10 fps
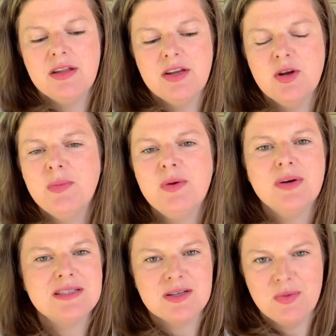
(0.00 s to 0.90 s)
nobody
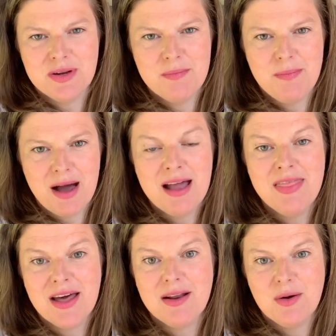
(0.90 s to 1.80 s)
wants to go in and buy
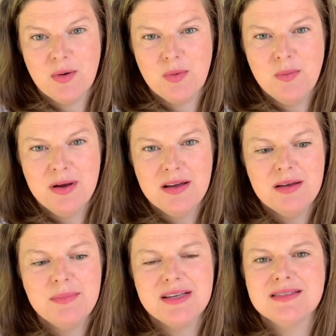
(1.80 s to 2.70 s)
that home
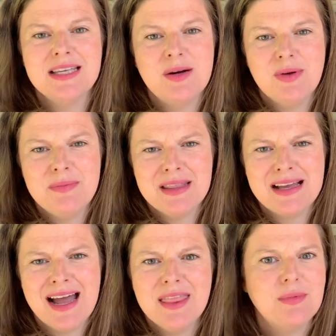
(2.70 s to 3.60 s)
because they don't want to be the
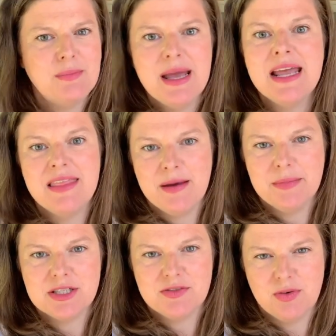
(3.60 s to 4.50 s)
guy that would pay that
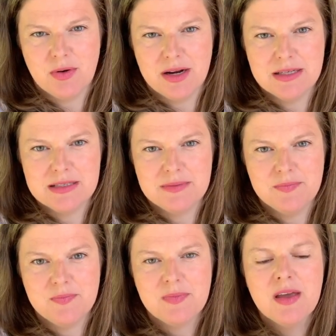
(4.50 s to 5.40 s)
much for it.
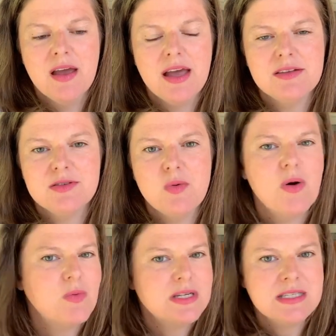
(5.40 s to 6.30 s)
And so
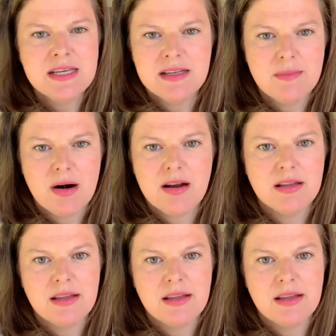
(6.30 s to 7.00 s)
what we're seeing in a market